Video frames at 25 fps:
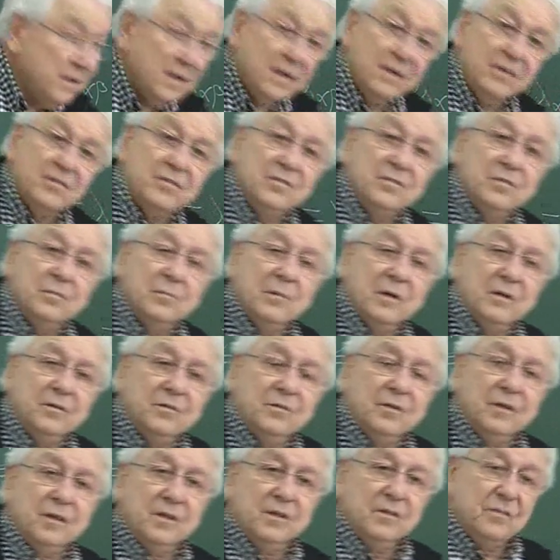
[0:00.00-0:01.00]
thing is
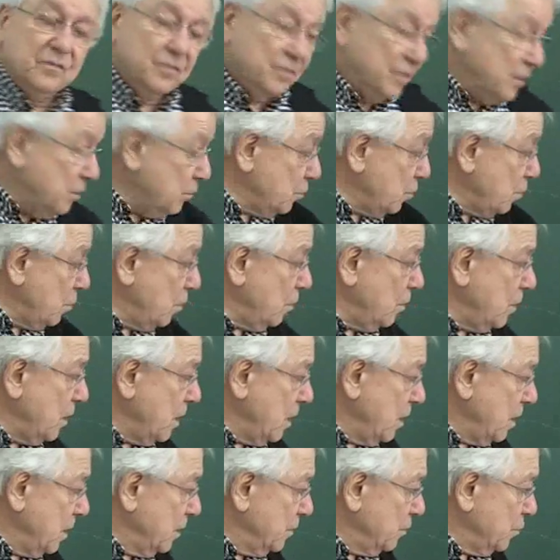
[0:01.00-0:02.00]
symmetric. It's zero.
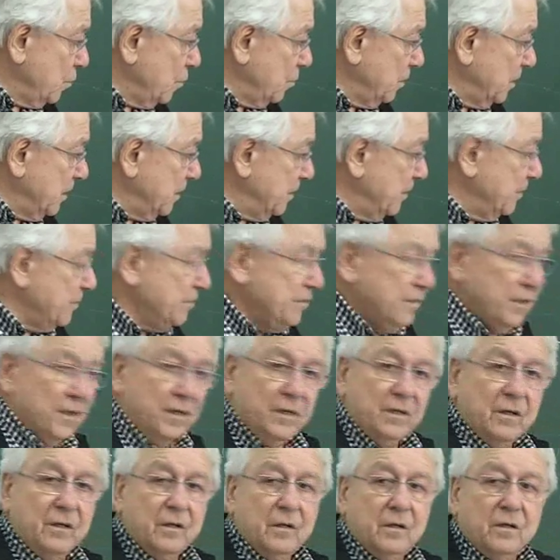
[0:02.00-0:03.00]
So only this
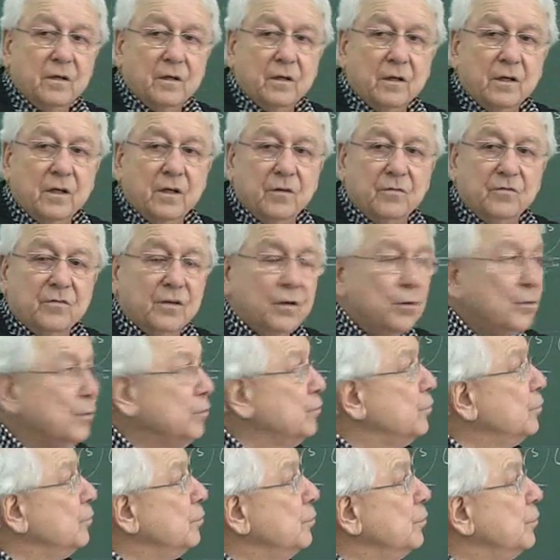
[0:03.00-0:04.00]
thing gives a
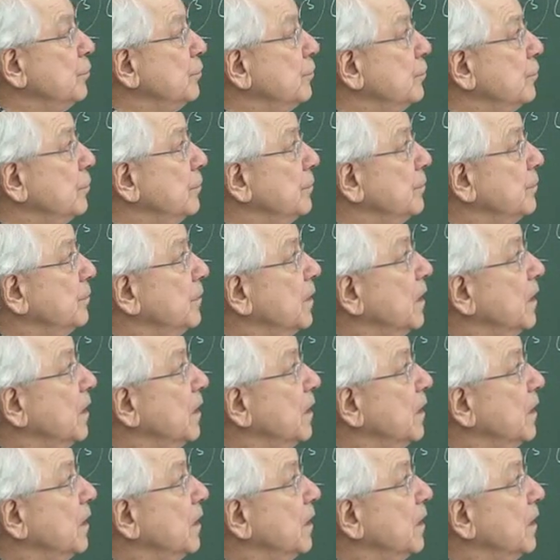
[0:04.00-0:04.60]
contribution.